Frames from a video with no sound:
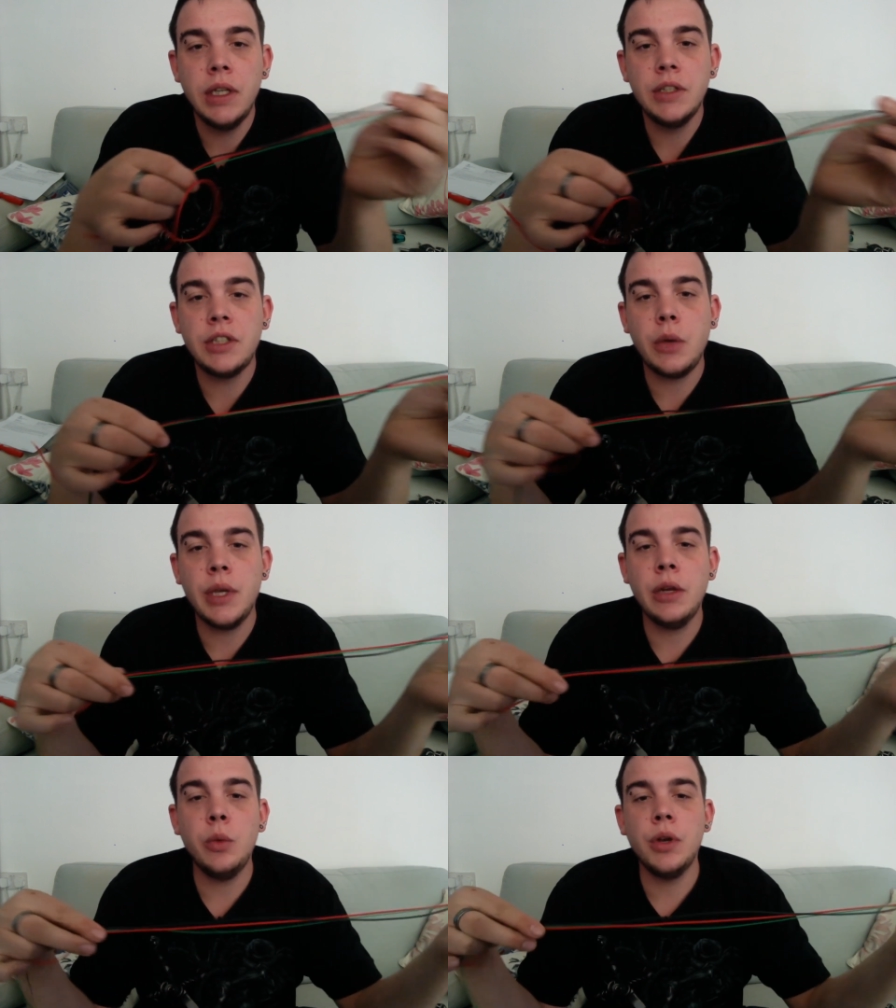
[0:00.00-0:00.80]
So we're
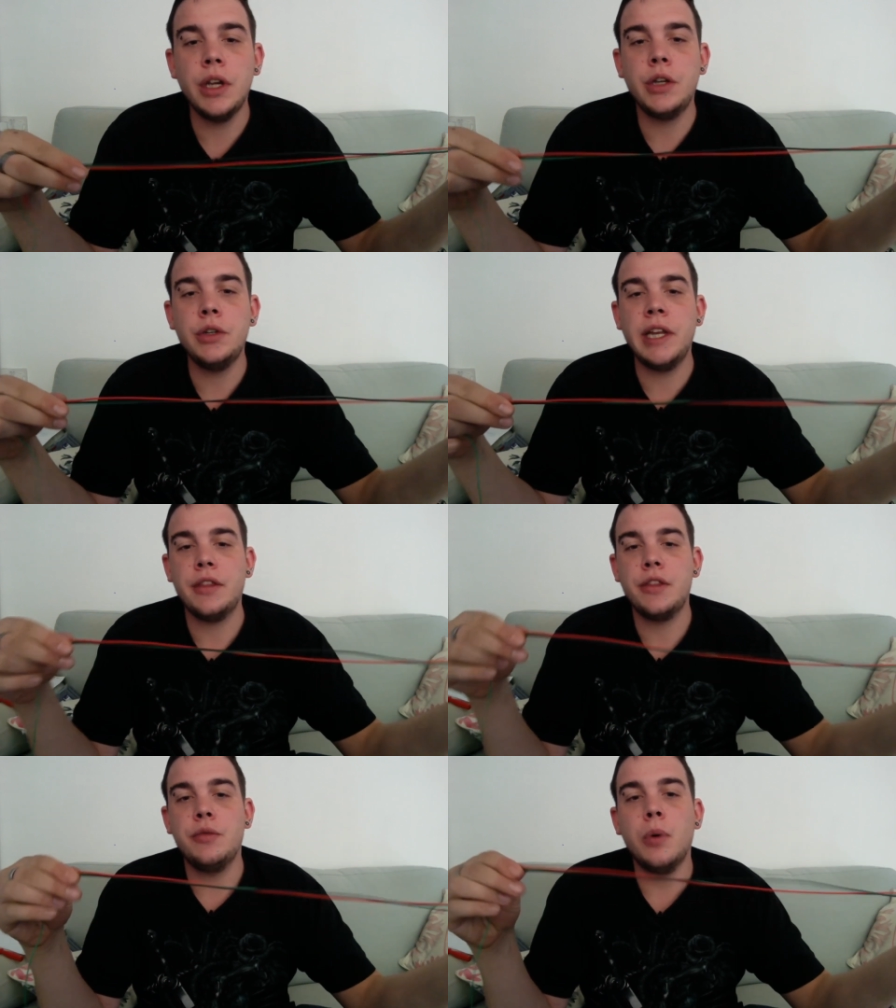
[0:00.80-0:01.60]
going to want a good
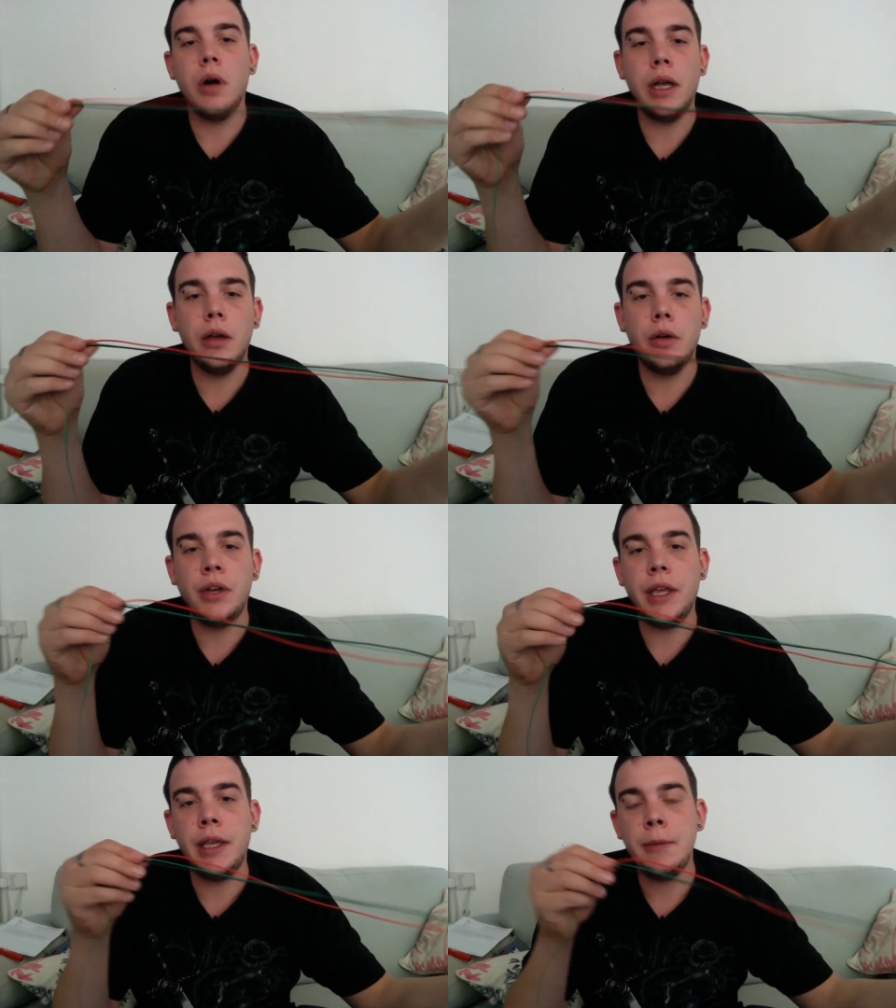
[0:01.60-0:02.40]
length of wire on
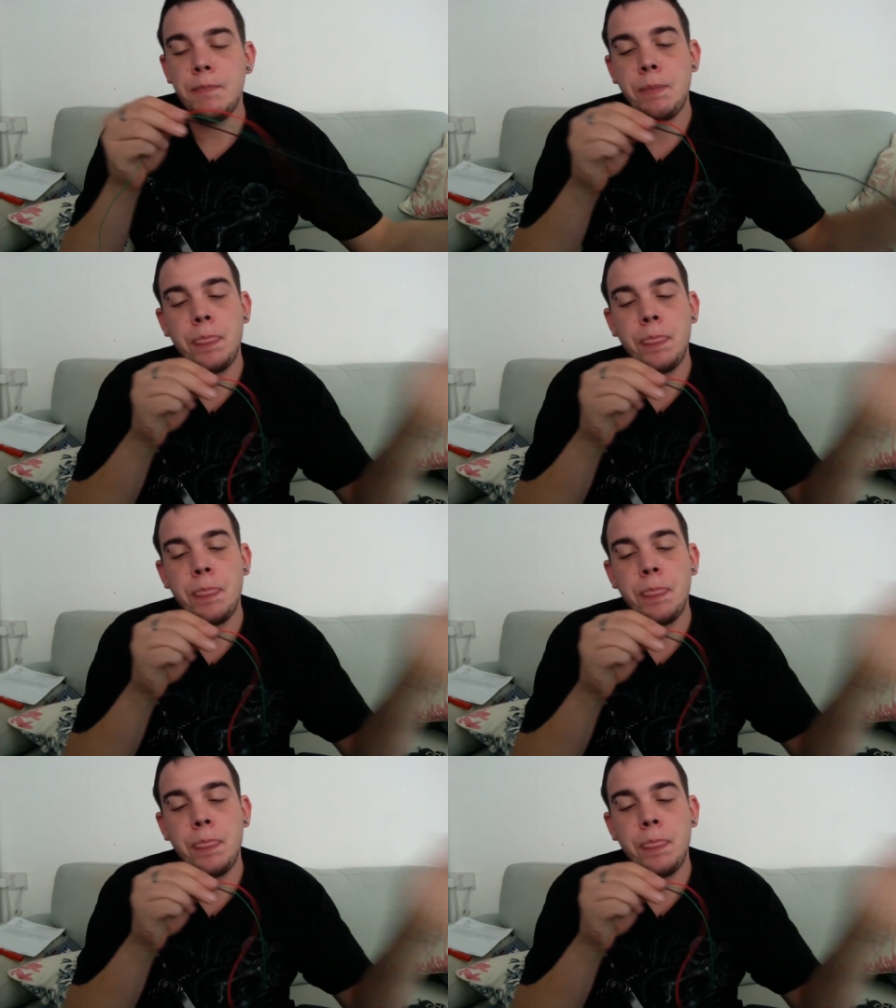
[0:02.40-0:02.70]
here.